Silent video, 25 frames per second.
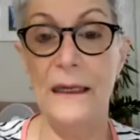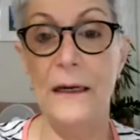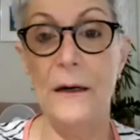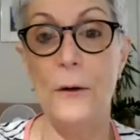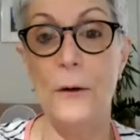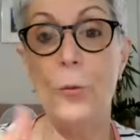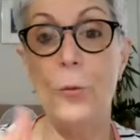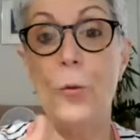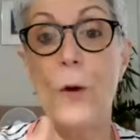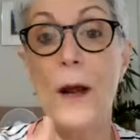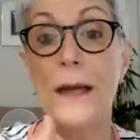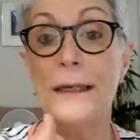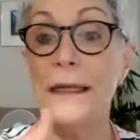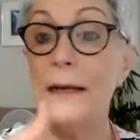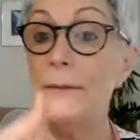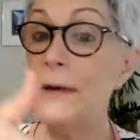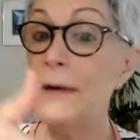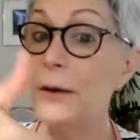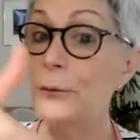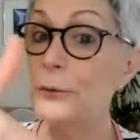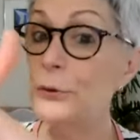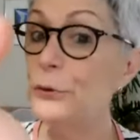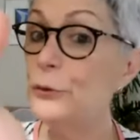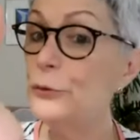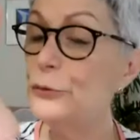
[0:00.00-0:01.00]
What
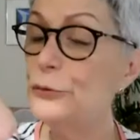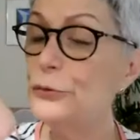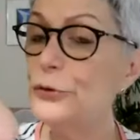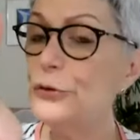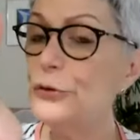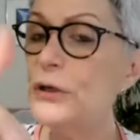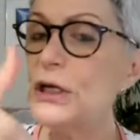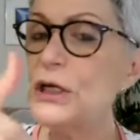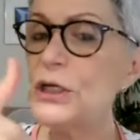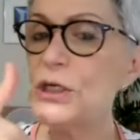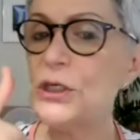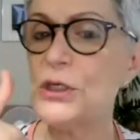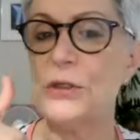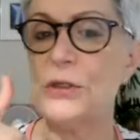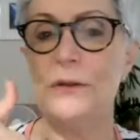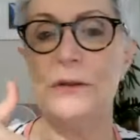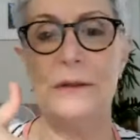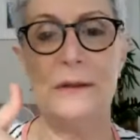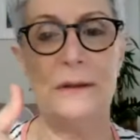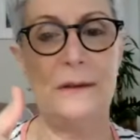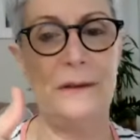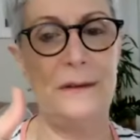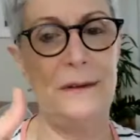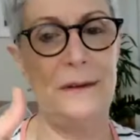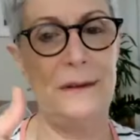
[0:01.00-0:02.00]
about
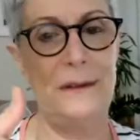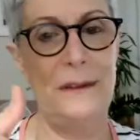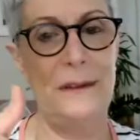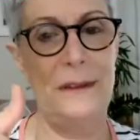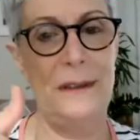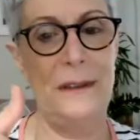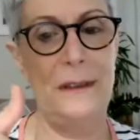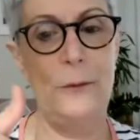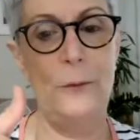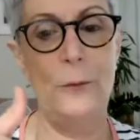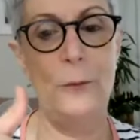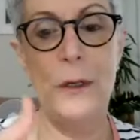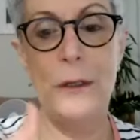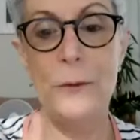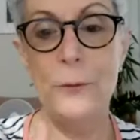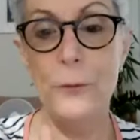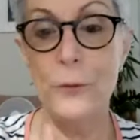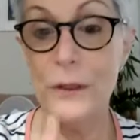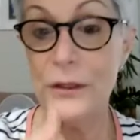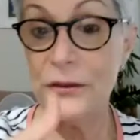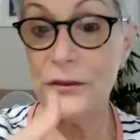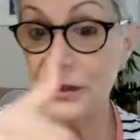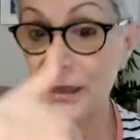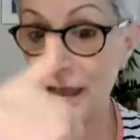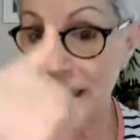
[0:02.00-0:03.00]
nutrition? When
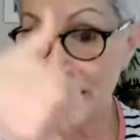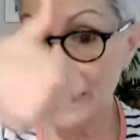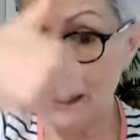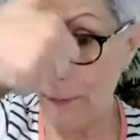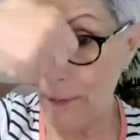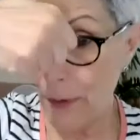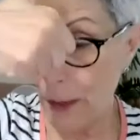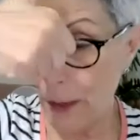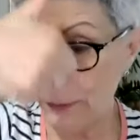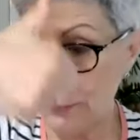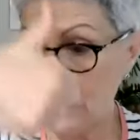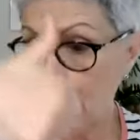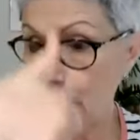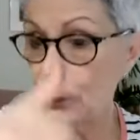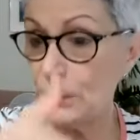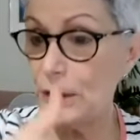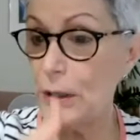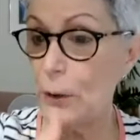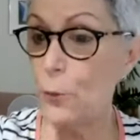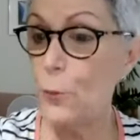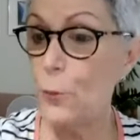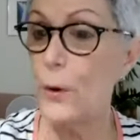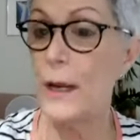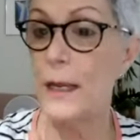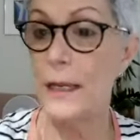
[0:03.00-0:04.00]
we think about all
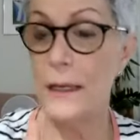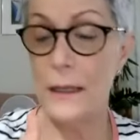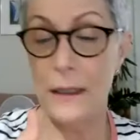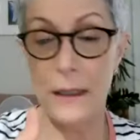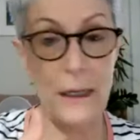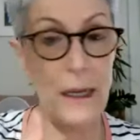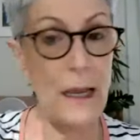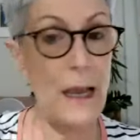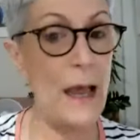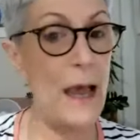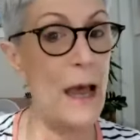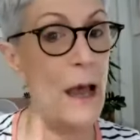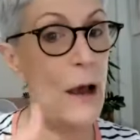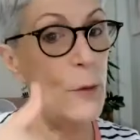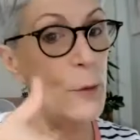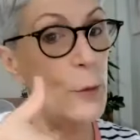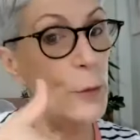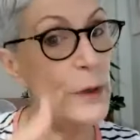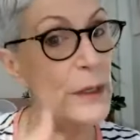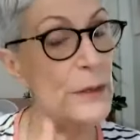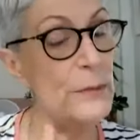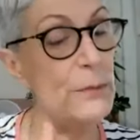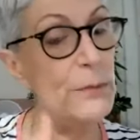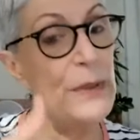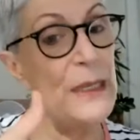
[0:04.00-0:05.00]
the way how we've